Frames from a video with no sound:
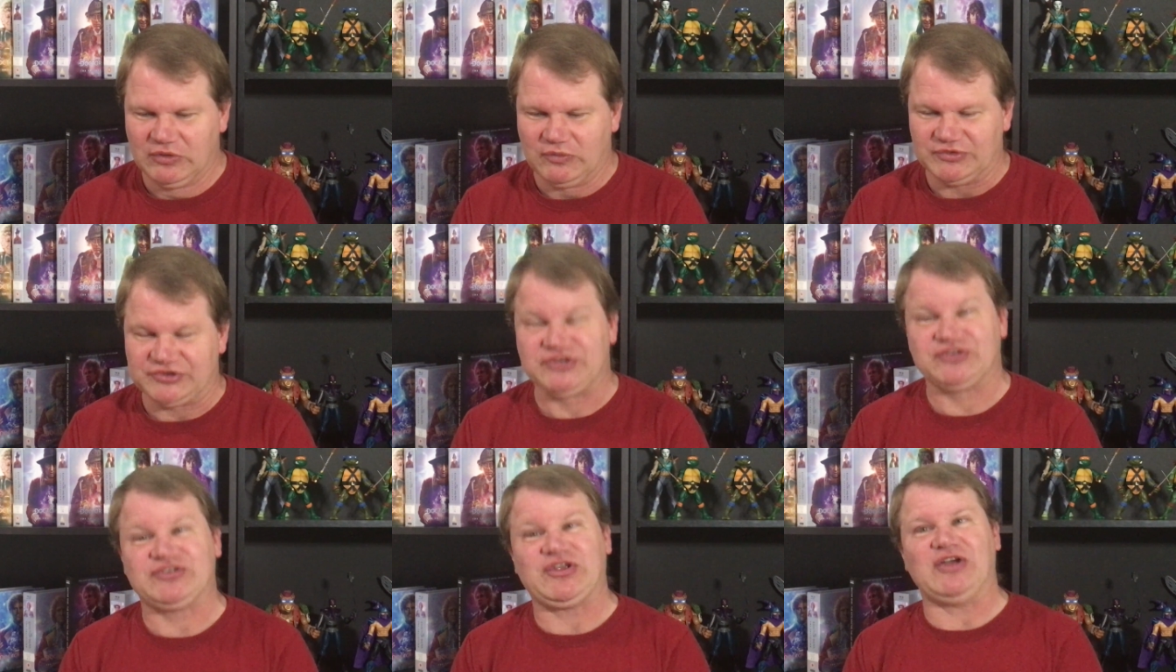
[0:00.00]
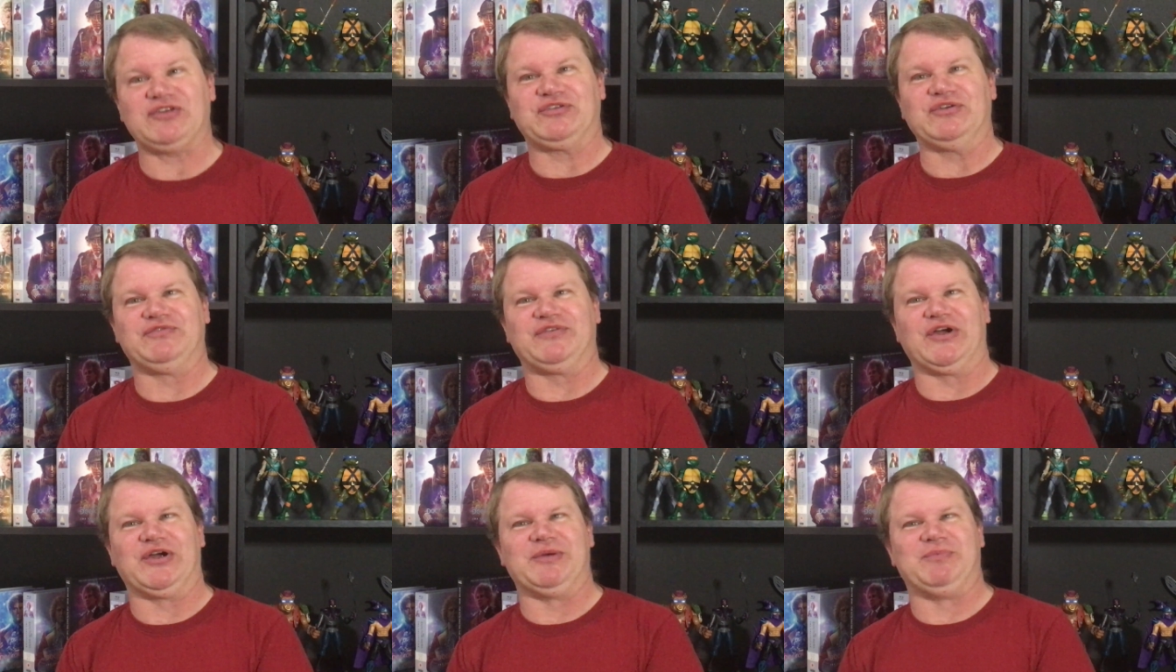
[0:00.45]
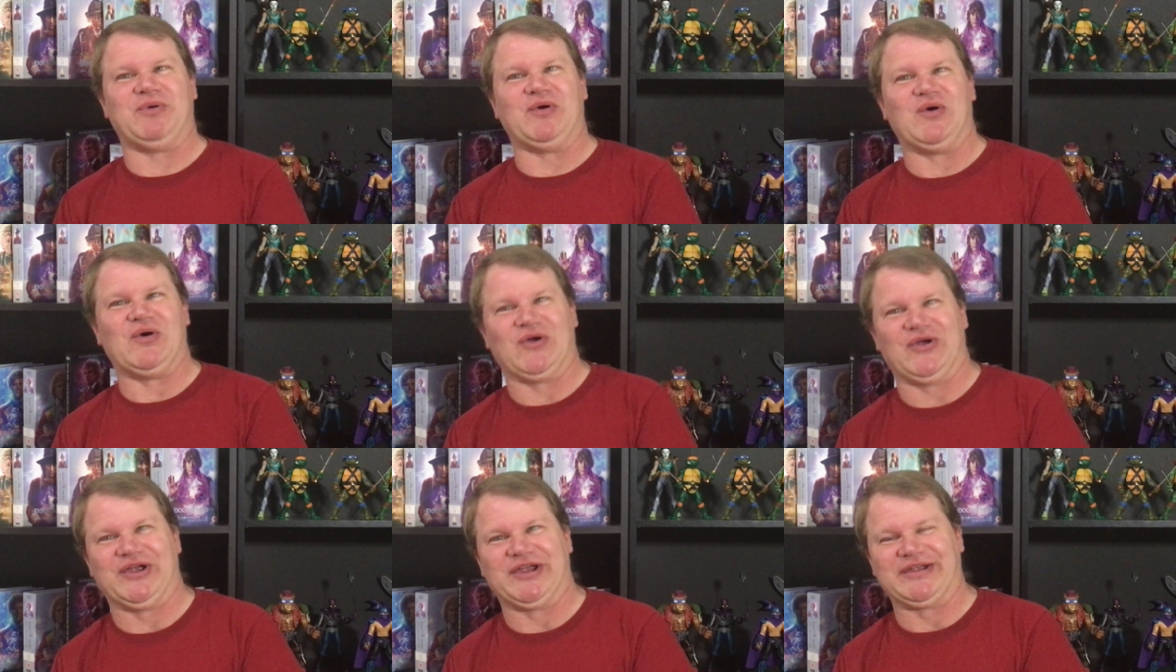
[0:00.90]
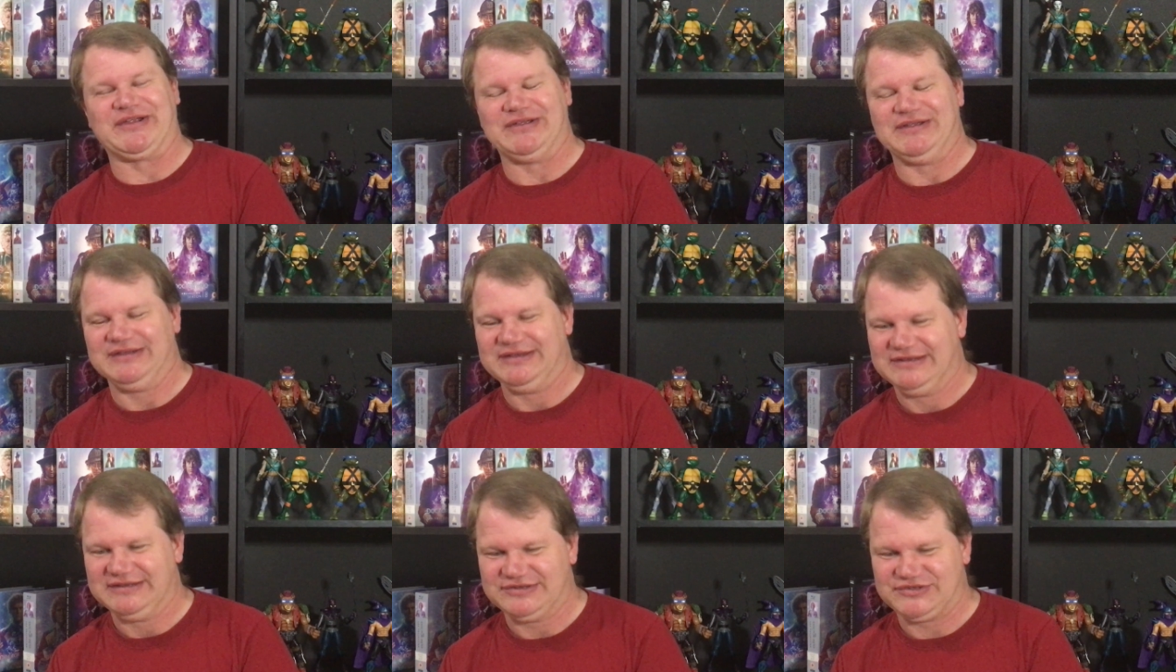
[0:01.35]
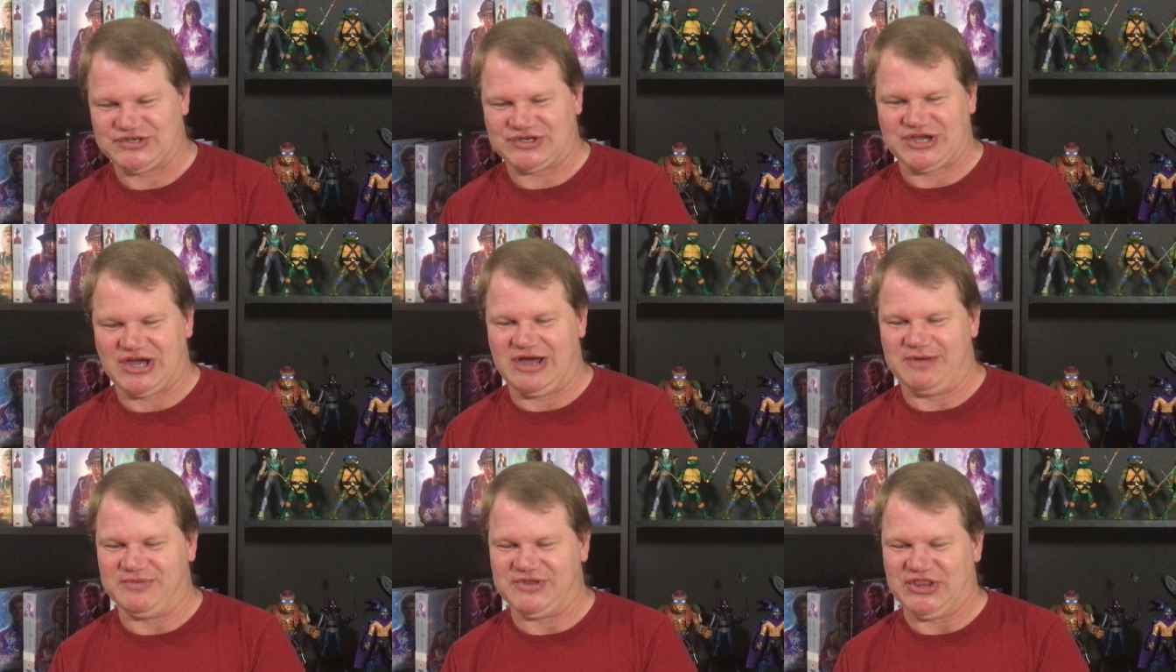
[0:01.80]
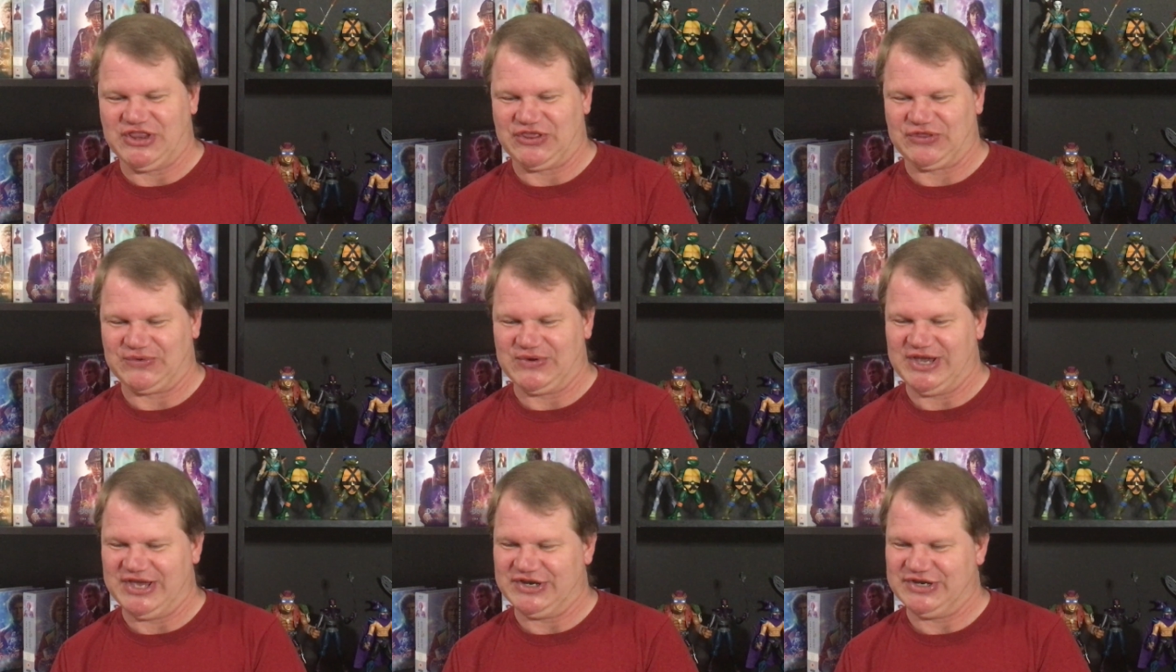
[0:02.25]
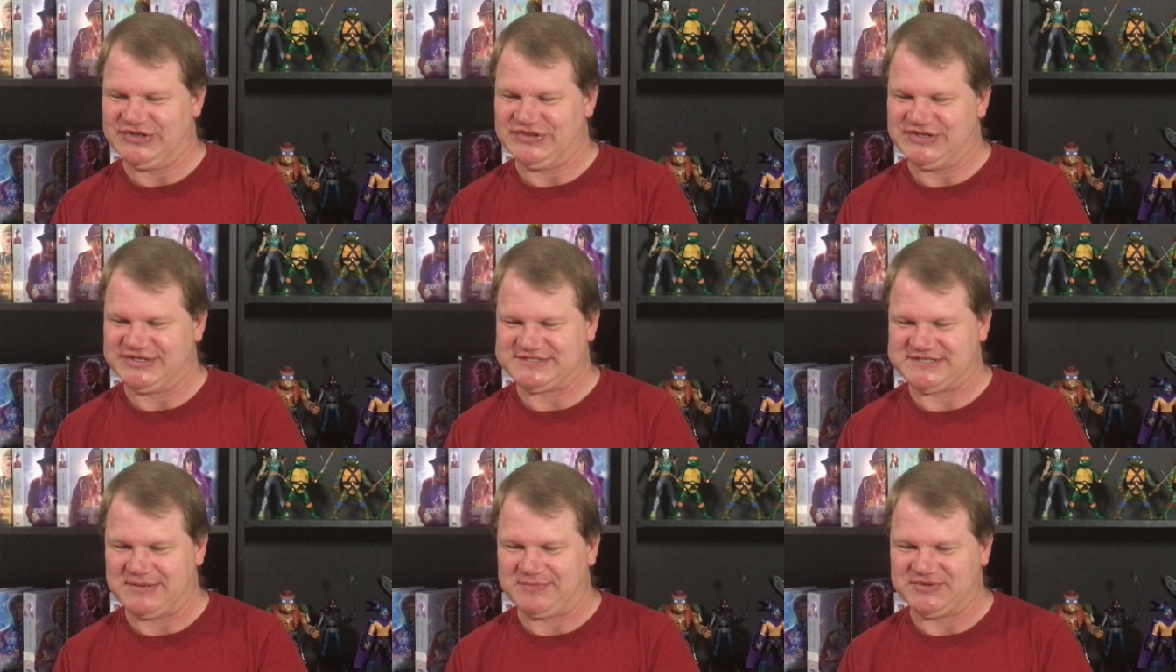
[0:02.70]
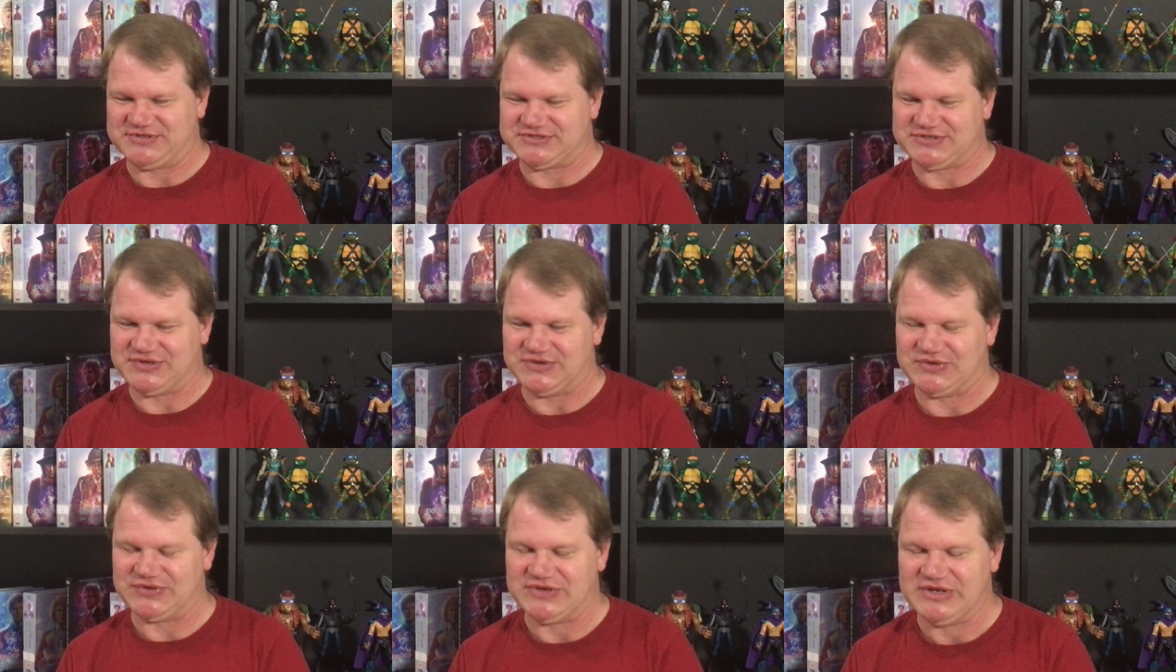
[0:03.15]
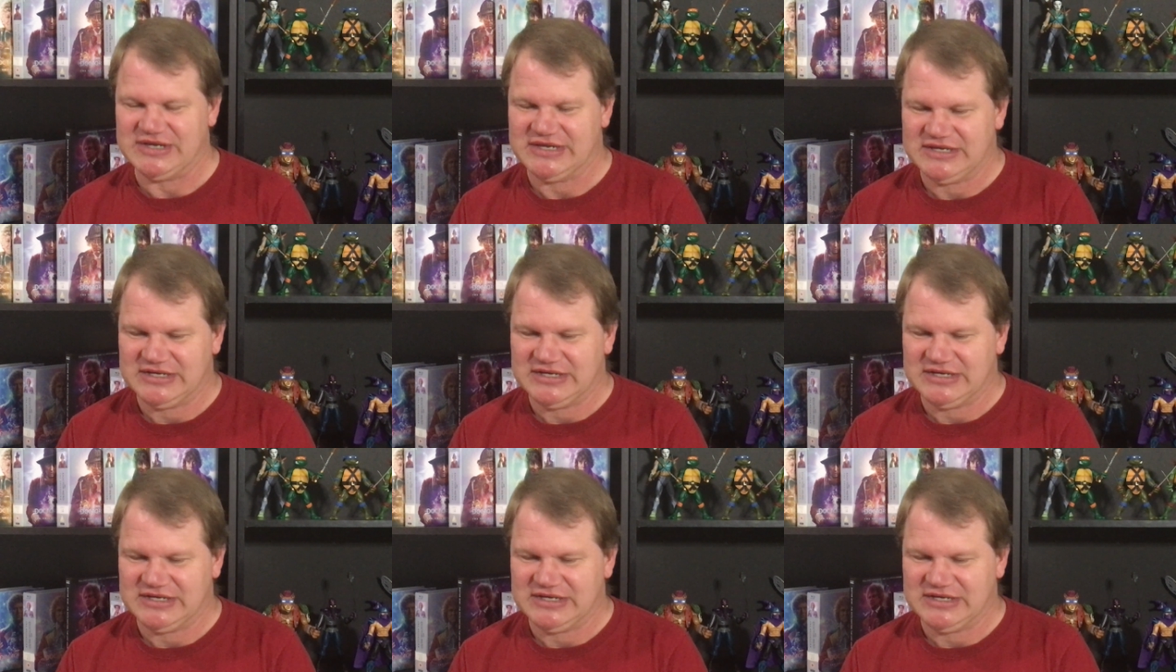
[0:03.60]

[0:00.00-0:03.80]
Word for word: which is also very boring. It's a common thread in this episode.